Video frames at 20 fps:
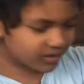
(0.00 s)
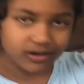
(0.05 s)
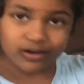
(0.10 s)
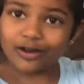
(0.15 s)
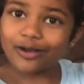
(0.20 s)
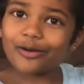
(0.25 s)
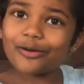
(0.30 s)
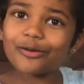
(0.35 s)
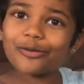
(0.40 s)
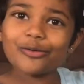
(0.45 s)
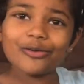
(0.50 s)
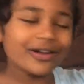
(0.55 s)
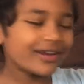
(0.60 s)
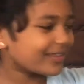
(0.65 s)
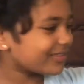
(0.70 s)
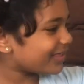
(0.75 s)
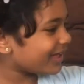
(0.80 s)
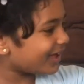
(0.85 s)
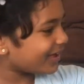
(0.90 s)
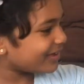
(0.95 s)
know what
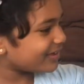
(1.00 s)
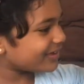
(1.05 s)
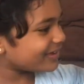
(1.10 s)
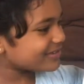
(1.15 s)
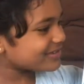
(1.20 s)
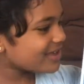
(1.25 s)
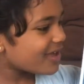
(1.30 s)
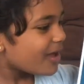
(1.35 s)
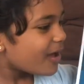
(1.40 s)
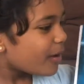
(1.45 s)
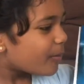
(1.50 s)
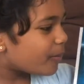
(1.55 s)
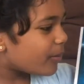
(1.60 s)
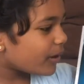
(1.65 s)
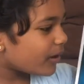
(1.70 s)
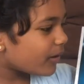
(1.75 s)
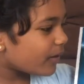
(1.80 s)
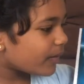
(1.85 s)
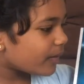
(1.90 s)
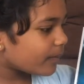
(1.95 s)
that is,
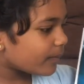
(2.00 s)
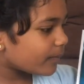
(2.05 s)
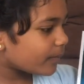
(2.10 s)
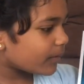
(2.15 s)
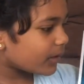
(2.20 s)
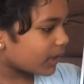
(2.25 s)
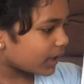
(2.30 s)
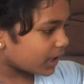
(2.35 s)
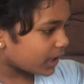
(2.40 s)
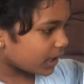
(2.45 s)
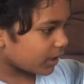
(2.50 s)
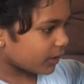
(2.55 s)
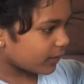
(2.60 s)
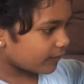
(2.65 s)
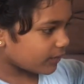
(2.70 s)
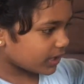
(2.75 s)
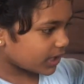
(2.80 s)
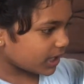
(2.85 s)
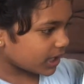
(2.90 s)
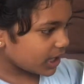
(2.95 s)
but like over
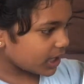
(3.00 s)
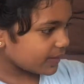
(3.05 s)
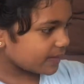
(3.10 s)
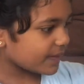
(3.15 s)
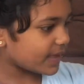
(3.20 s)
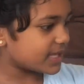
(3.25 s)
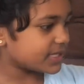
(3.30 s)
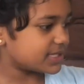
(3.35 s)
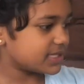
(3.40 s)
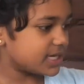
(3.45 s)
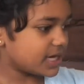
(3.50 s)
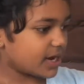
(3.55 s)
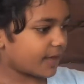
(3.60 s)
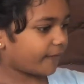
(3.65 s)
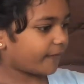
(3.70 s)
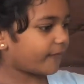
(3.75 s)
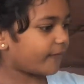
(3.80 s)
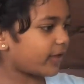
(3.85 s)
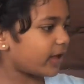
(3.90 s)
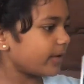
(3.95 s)
here, there's
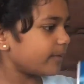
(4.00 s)
nothing